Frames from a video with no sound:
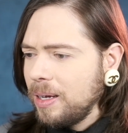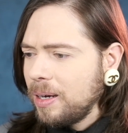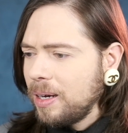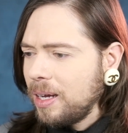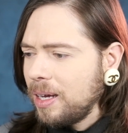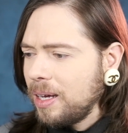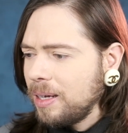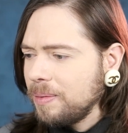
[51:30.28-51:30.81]

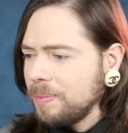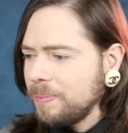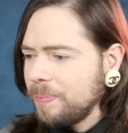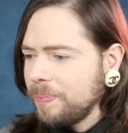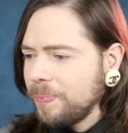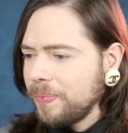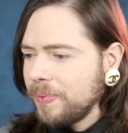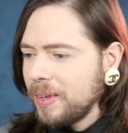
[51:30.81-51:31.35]
about.
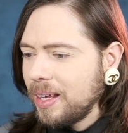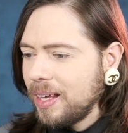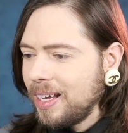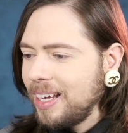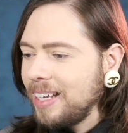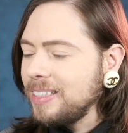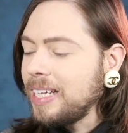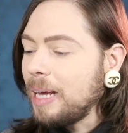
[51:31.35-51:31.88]

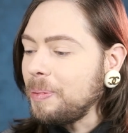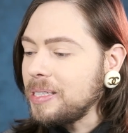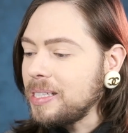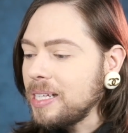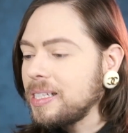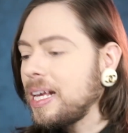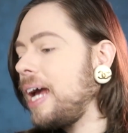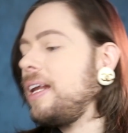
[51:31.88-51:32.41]
Debbie
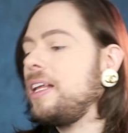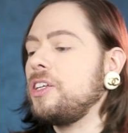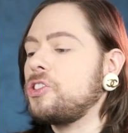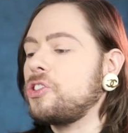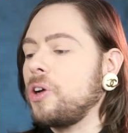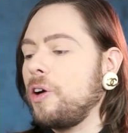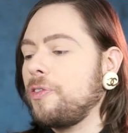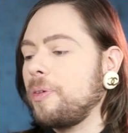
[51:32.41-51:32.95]
says, any
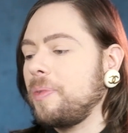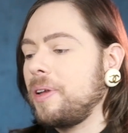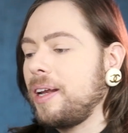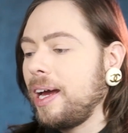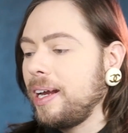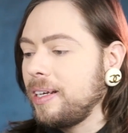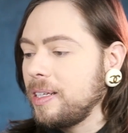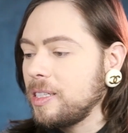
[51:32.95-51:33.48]
show from the
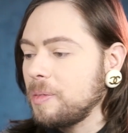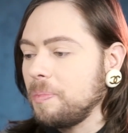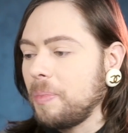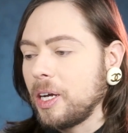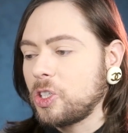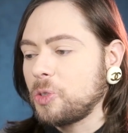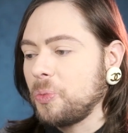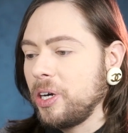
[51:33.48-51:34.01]
90s,
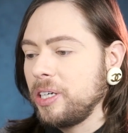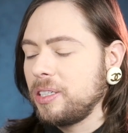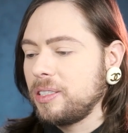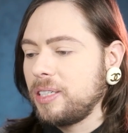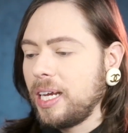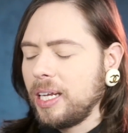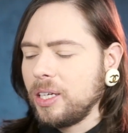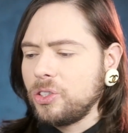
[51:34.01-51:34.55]
much more
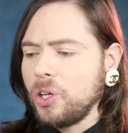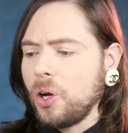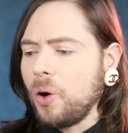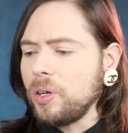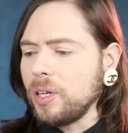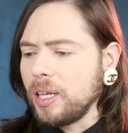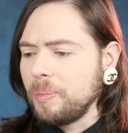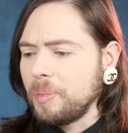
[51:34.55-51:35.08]
entertaining.
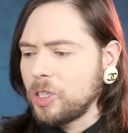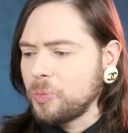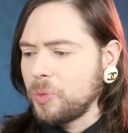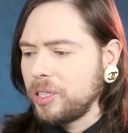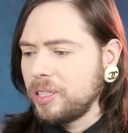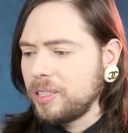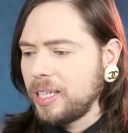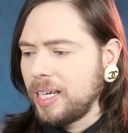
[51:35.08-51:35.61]
Totally much
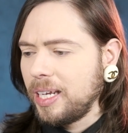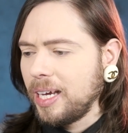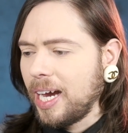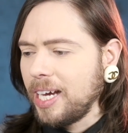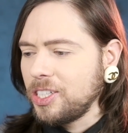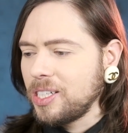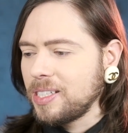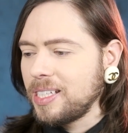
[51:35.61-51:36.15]
more entertaining.
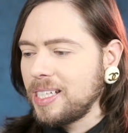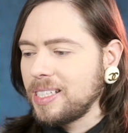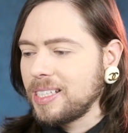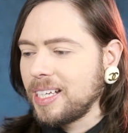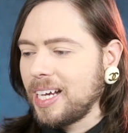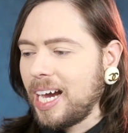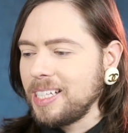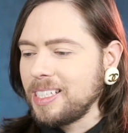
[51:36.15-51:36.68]
Aisha
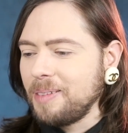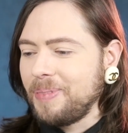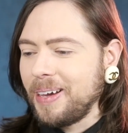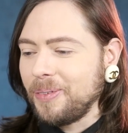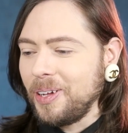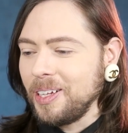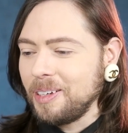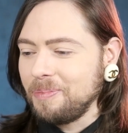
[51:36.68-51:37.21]
says, guys, I'm
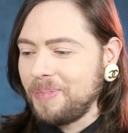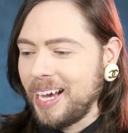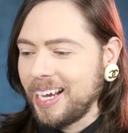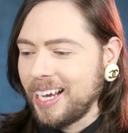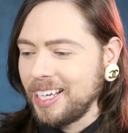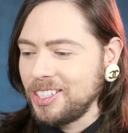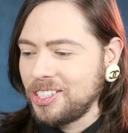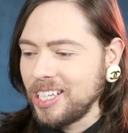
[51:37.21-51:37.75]
back. Welcome back,
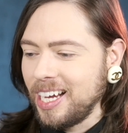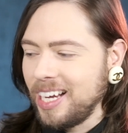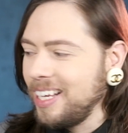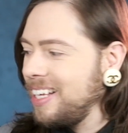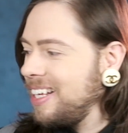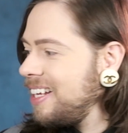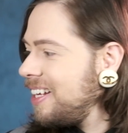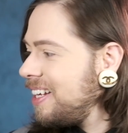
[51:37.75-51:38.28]
Aisha.
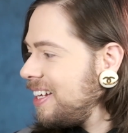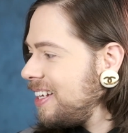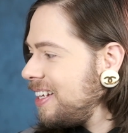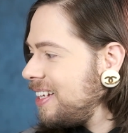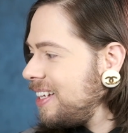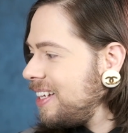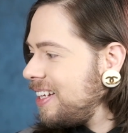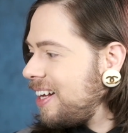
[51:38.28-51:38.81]

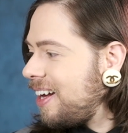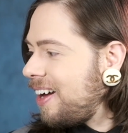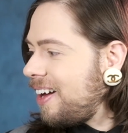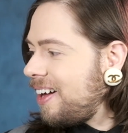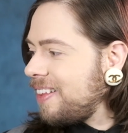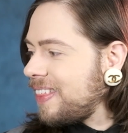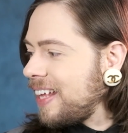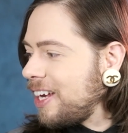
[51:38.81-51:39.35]

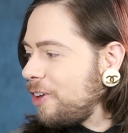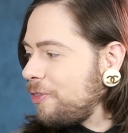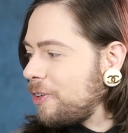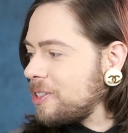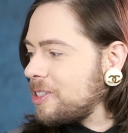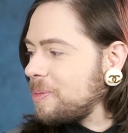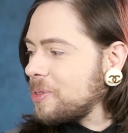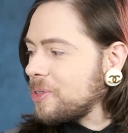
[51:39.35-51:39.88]
Oh, thank you
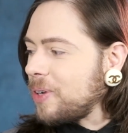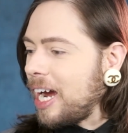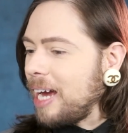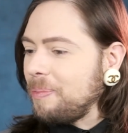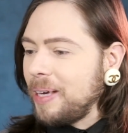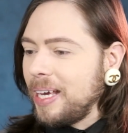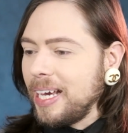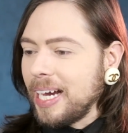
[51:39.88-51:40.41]
for
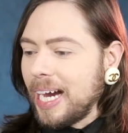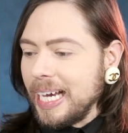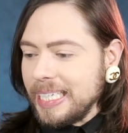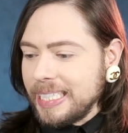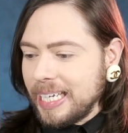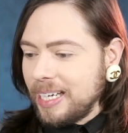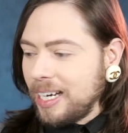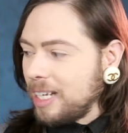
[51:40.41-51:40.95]
subscribing. I
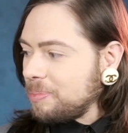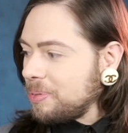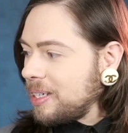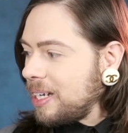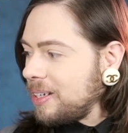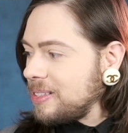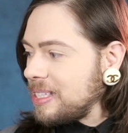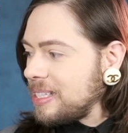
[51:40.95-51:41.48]
cannot
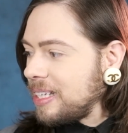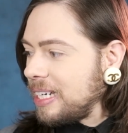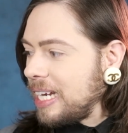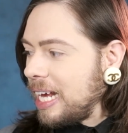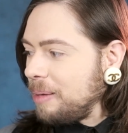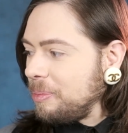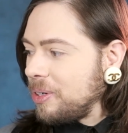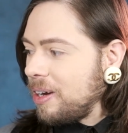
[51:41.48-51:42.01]
pronounce the
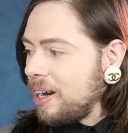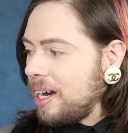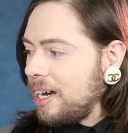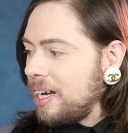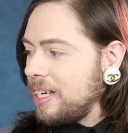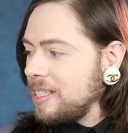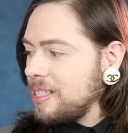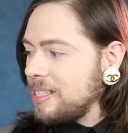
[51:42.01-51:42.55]
name, you
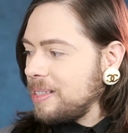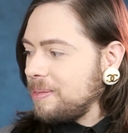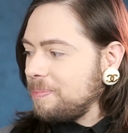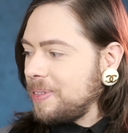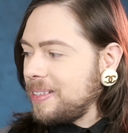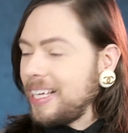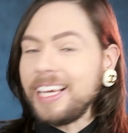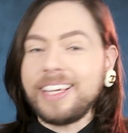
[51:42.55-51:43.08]
guys.
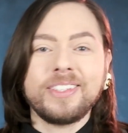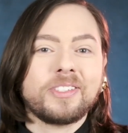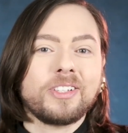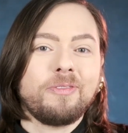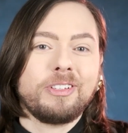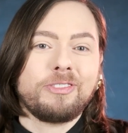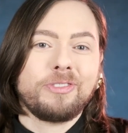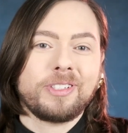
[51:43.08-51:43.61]
But thank you
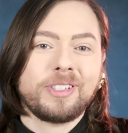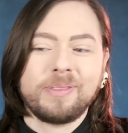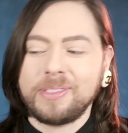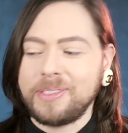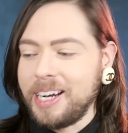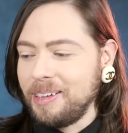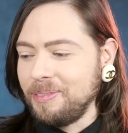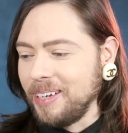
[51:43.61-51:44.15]
so much for
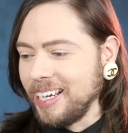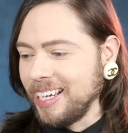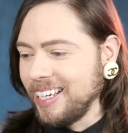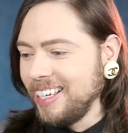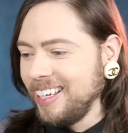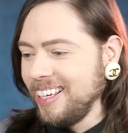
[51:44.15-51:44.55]
subscribing.